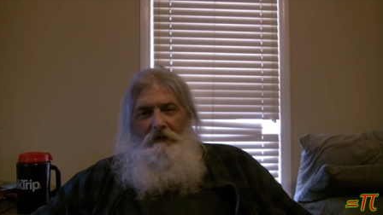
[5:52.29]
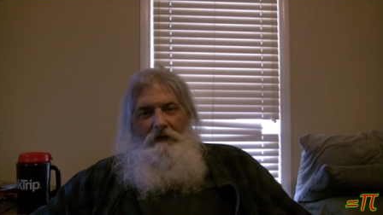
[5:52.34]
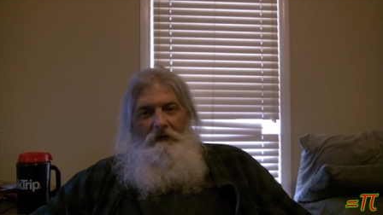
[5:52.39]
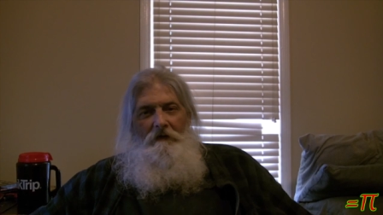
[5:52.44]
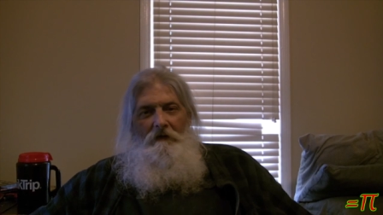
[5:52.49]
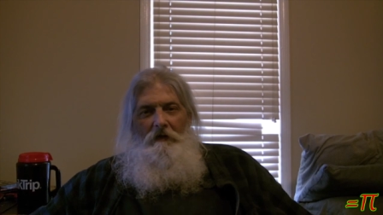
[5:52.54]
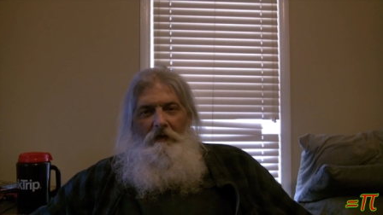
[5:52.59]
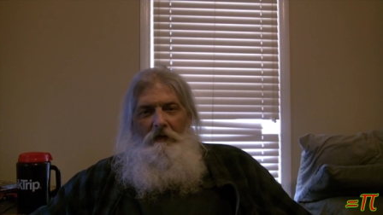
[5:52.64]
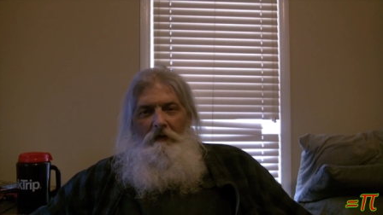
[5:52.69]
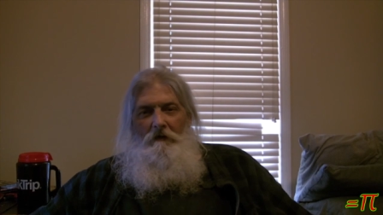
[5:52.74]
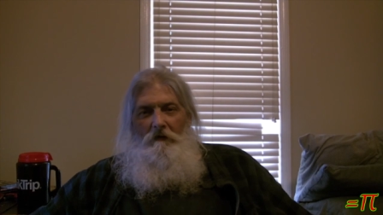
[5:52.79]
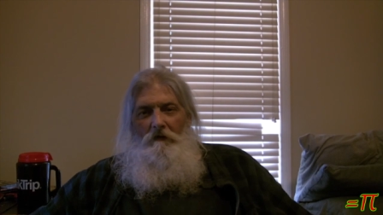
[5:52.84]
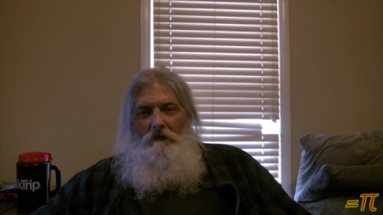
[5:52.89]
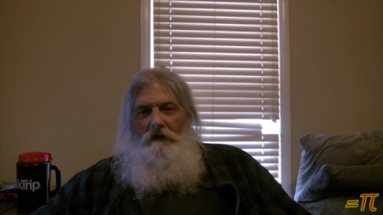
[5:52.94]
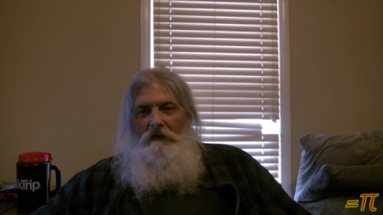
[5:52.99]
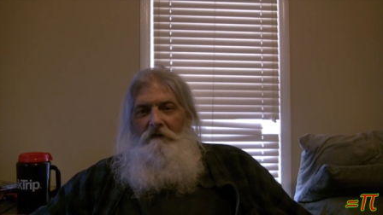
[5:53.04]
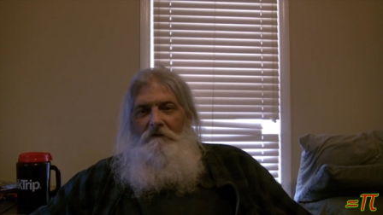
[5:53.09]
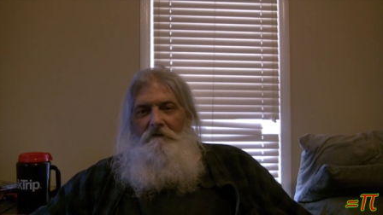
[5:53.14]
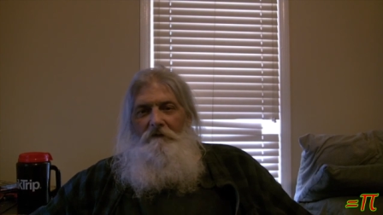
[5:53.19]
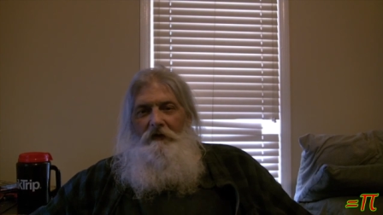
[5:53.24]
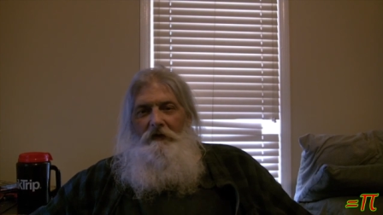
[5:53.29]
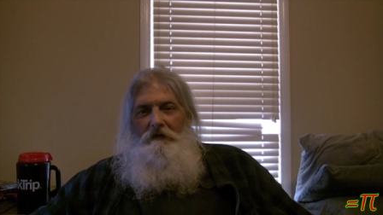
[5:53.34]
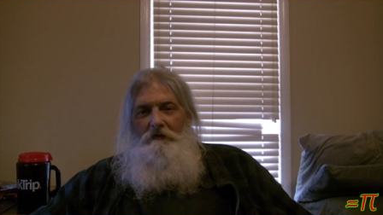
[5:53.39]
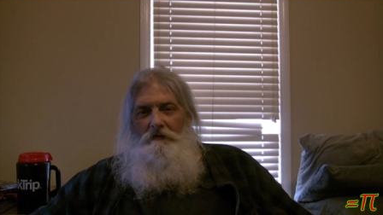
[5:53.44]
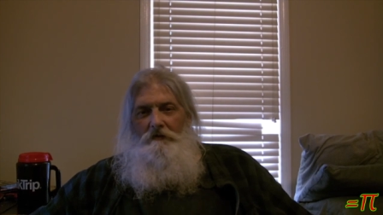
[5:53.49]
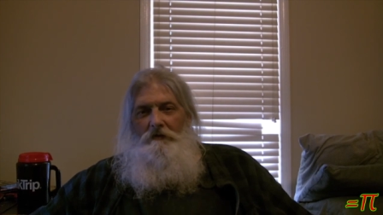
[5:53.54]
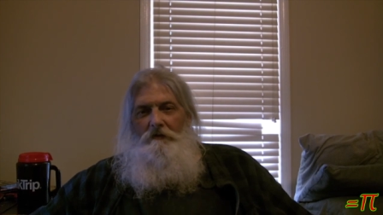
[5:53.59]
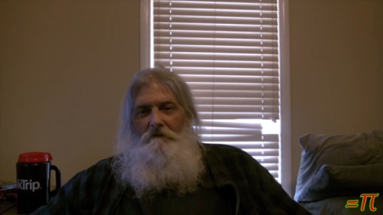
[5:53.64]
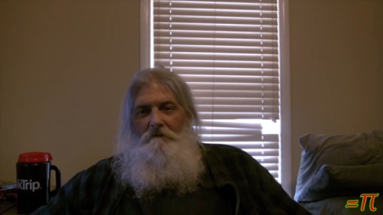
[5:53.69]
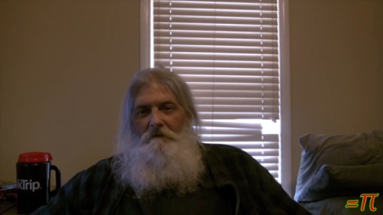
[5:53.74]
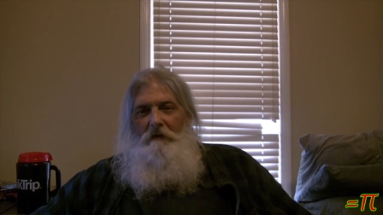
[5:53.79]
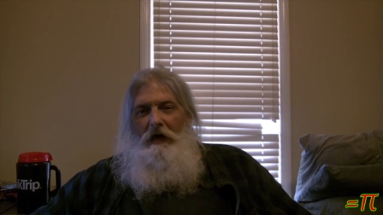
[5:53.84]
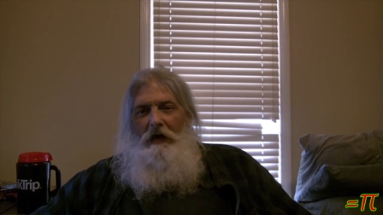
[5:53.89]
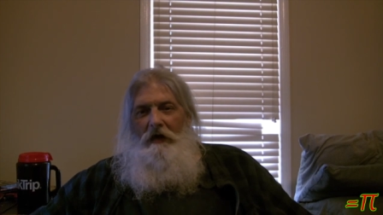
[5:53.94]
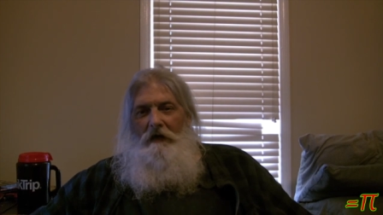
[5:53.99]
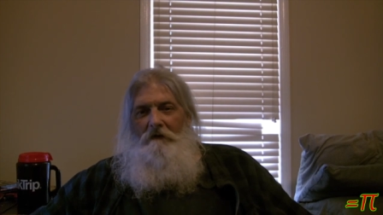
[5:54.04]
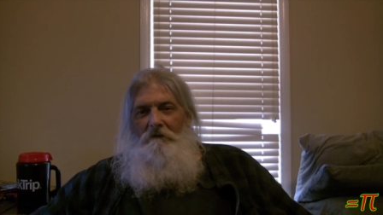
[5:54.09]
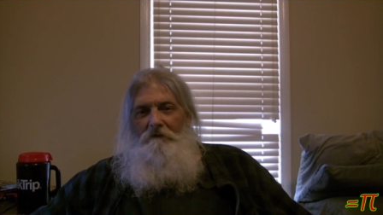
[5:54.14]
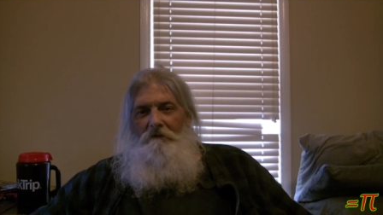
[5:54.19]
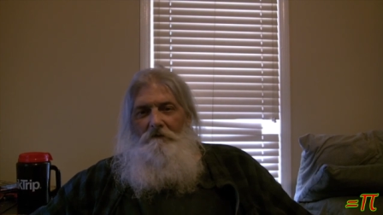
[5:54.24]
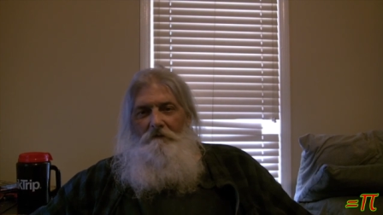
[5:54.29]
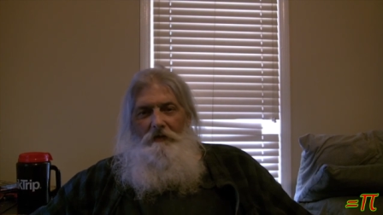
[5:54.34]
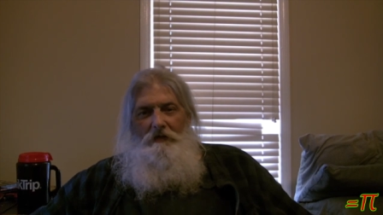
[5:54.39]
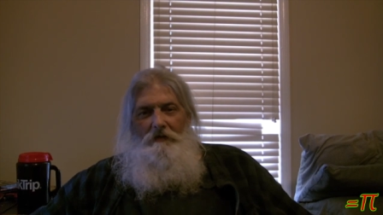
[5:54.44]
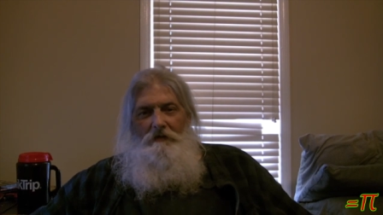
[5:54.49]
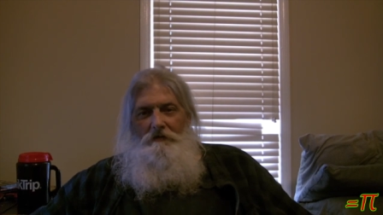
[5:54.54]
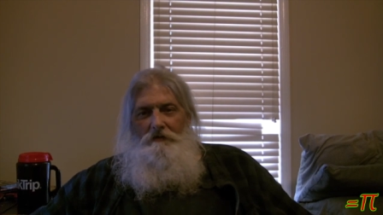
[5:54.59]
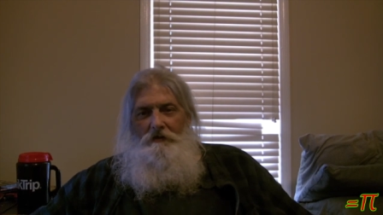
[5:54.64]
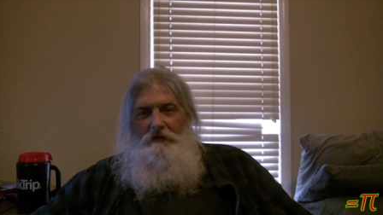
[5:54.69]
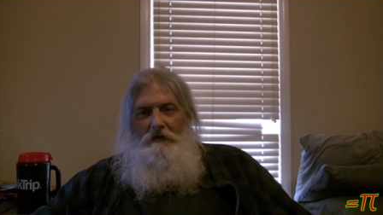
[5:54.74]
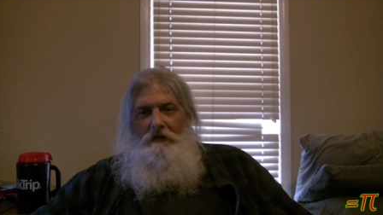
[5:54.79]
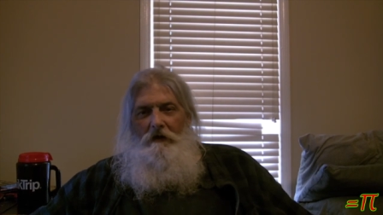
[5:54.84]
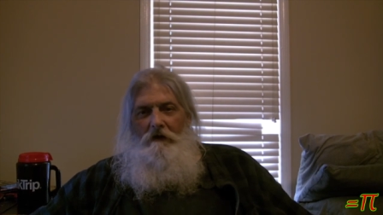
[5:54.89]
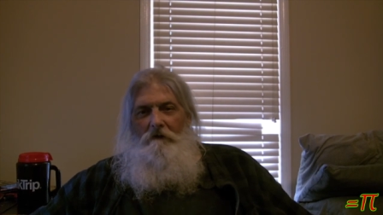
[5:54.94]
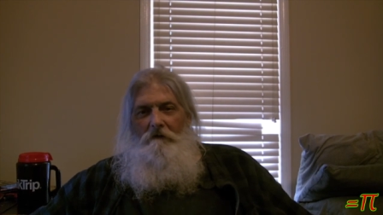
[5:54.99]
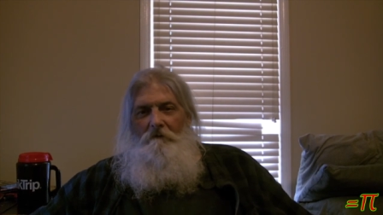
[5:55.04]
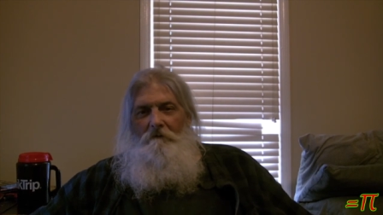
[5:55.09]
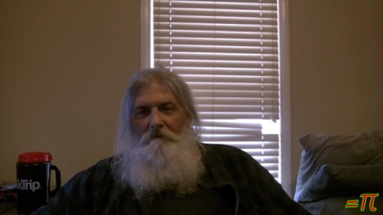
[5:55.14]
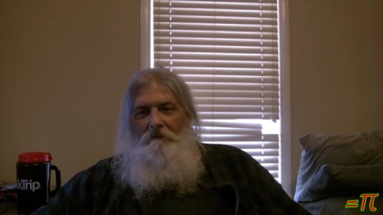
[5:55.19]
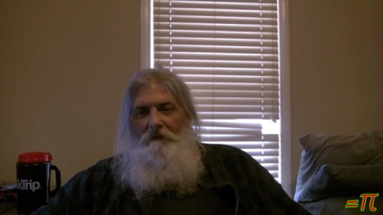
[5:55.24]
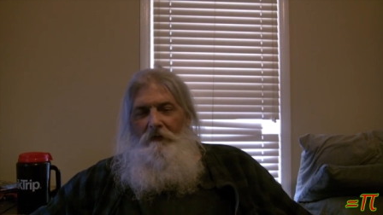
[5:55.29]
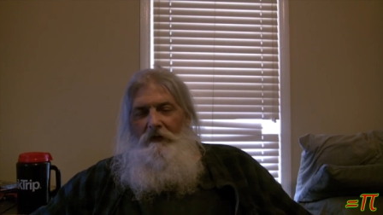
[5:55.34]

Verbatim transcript: an, an old invention of mine from years ago,